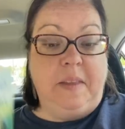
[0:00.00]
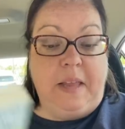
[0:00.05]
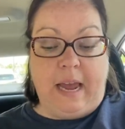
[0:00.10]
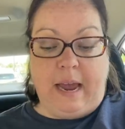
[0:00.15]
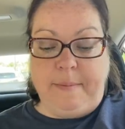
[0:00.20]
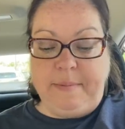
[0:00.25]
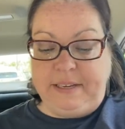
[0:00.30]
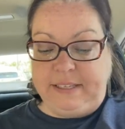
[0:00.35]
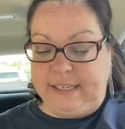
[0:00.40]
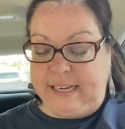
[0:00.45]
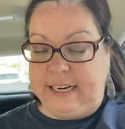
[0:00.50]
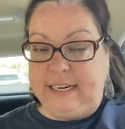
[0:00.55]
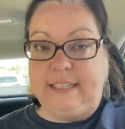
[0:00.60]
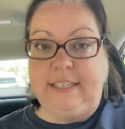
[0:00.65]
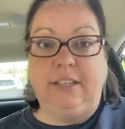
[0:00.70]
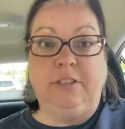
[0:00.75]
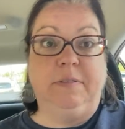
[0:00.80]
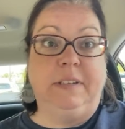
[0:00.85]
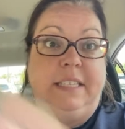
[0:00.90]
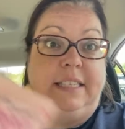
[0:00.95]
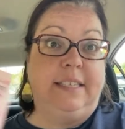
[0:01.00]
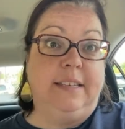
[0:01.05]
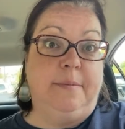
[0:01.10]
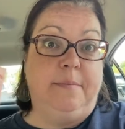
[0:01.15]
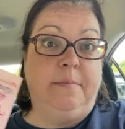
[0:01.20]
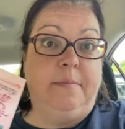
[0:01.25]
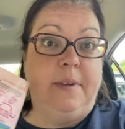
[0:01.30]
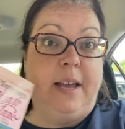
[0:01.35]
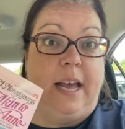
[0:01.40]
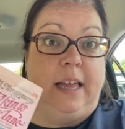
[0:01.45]
I'm excited to read
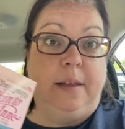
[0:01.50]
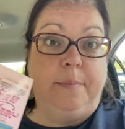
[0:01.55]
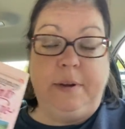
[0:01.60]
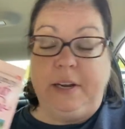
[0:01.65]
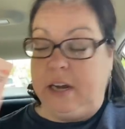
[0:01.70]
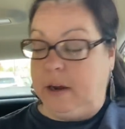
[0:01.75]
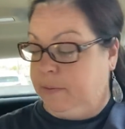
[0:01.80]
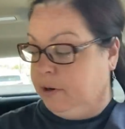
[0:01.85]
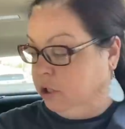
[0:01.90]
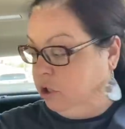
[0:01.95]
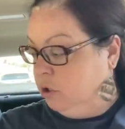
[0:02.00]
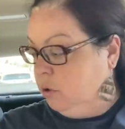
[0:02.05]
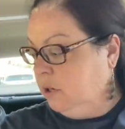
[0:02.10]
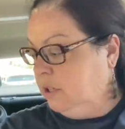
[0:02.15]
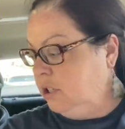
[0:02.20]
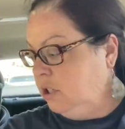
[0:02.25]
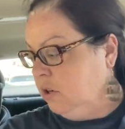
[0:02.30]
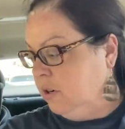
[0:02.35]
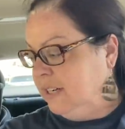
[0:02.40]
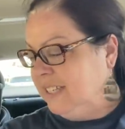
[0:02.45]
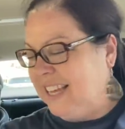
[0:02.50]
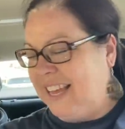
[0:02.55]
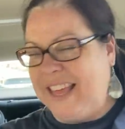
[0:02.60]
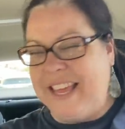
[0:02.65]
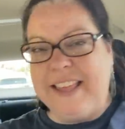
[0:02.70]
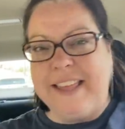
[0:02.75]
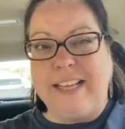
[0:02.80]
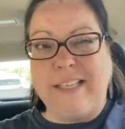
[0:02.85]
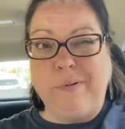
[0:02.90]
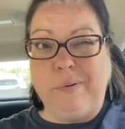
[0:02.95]
some Ella Montgomery short stories. I
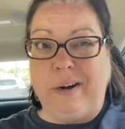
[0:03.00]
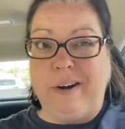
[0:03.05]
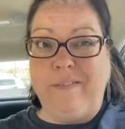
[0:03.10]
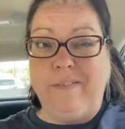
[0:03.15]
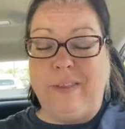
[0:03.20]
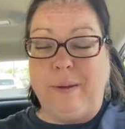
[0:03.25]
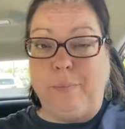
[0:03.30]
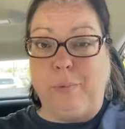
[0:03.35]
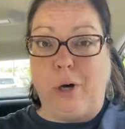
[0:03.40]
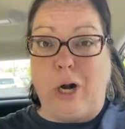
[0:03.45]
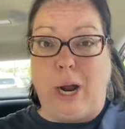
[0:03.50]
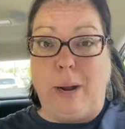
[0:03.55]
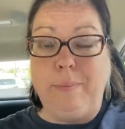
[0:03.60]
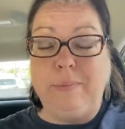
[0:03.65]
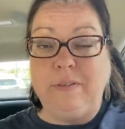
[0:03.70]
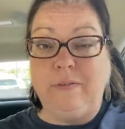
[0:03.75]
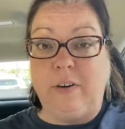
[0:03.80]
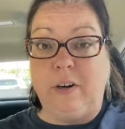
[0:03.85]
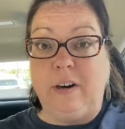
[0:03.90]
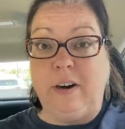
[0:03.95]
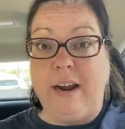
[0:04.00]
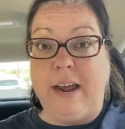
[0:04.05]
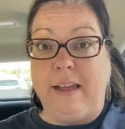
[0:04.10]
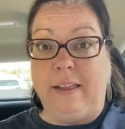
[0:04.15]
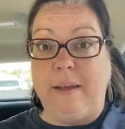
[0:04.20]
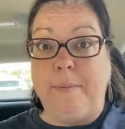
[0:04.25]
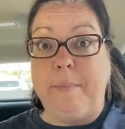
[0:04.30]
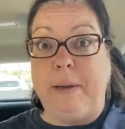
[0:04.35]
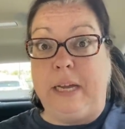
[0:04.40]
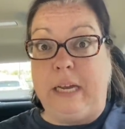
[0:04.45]
think that's one of the prompts for
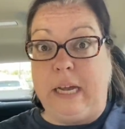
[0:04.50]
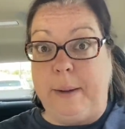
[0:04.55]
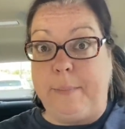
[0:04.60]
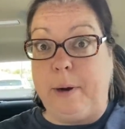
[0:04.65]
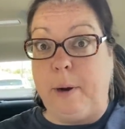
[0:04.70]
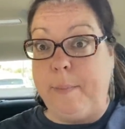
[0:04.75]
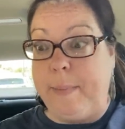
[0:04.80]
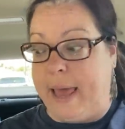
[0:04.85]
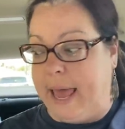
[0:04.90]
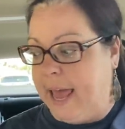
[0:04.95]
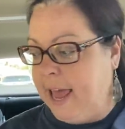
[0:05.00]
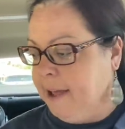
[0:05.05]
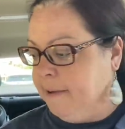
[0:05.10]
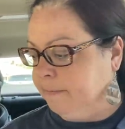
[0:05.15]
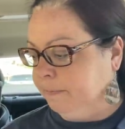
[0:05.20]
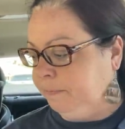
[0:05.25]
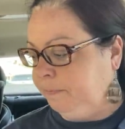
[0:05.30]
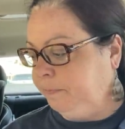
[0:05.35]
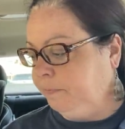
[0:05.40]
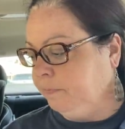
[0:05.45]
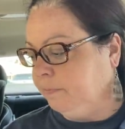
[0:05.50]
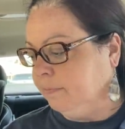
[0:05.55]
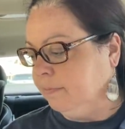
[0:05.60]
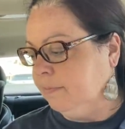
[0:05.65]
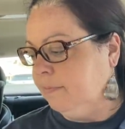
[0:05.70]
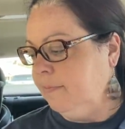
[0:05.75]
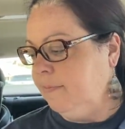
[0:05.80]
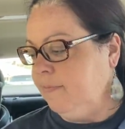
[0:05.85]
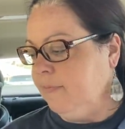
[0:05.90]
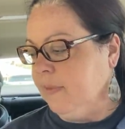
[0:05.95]
Ella Montgomery May.
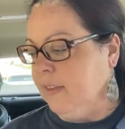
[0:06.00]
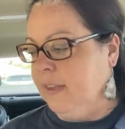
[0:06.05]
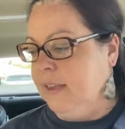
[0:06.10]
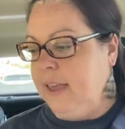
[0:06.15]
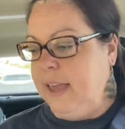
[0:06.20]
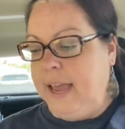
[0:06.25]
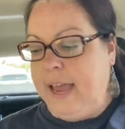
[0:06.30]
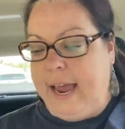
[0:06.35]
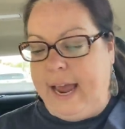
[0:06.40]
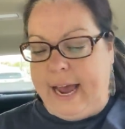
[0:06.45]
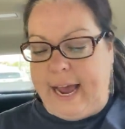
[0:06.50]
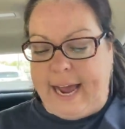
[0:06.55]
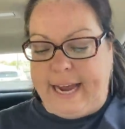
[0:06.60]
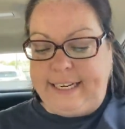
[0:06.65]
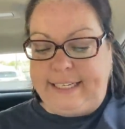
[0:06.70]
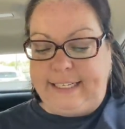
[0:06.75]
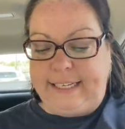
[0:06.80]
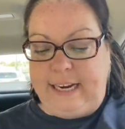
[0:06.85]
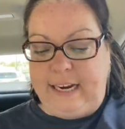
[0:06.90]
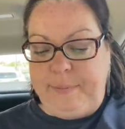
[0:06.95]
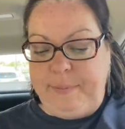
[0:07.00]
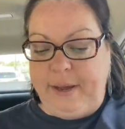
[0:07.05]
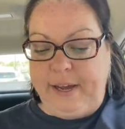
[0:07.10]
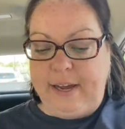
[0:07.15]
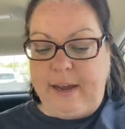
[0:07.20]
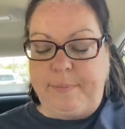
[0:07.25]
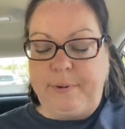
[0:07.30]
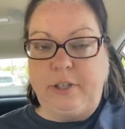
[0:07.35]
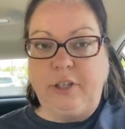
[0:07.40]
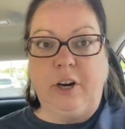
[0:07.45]
I did pick
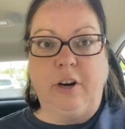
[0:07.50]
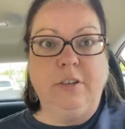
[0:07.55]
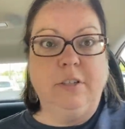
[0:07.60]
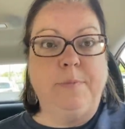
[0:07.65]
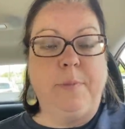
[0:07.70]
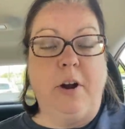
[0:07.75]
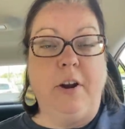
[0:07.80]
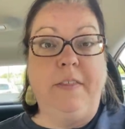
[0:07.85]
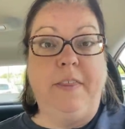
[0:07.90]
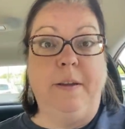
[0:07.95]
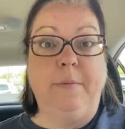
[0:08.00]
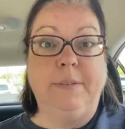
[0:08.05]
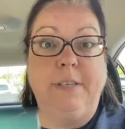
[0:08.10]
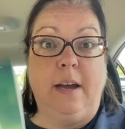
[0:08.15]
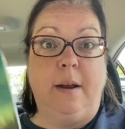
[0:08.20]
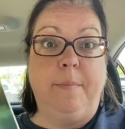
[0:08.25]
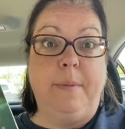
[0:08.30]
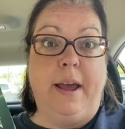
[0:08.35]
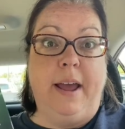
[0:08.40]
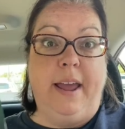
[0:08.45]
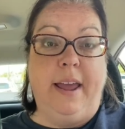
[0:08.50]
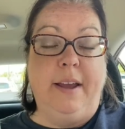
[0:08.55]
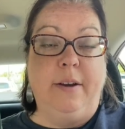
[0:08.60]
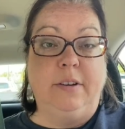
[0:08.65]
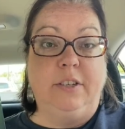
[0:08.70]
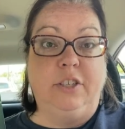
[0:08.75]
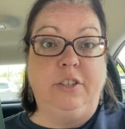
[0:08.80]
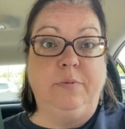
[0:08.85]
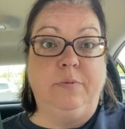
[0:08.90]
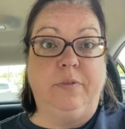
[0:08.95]
up a Charles Martin that was on my
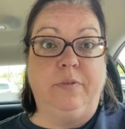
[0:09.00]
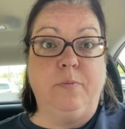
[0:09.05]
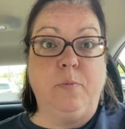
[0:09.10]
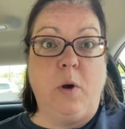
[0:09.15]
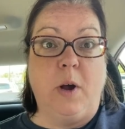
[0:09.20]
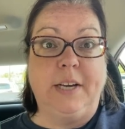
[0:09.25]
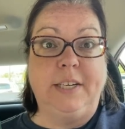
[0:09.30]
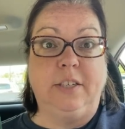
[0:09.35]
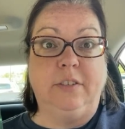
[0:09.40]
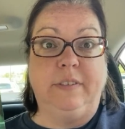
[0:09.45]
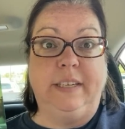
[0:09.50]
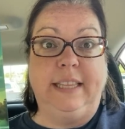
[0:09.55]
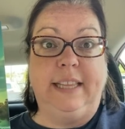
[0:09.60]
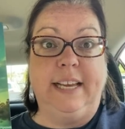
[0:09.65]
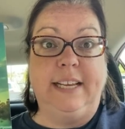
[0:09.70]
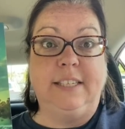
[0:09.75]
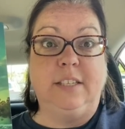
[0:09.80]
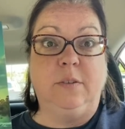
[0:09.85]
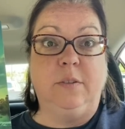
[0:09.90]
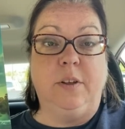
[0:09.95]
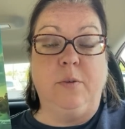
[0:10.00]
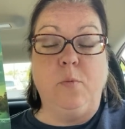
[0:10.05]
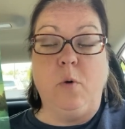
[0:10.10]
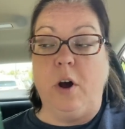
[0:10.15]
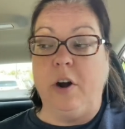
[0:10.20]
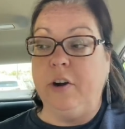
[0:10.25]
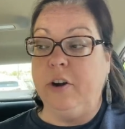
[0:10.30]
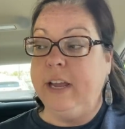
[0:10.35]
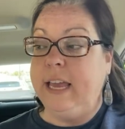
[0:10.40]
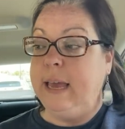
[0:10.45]
want-to-read list, The
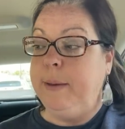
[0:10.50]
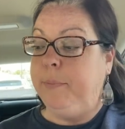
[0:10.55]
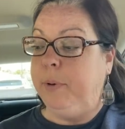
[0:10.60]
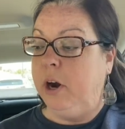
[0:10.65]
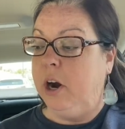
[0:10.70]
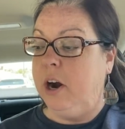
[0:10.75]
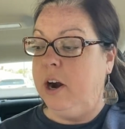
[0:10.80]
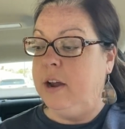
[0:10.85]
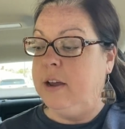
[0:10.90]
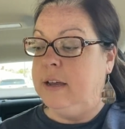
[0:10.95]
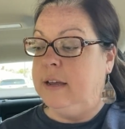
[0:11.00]
Waterkeeper,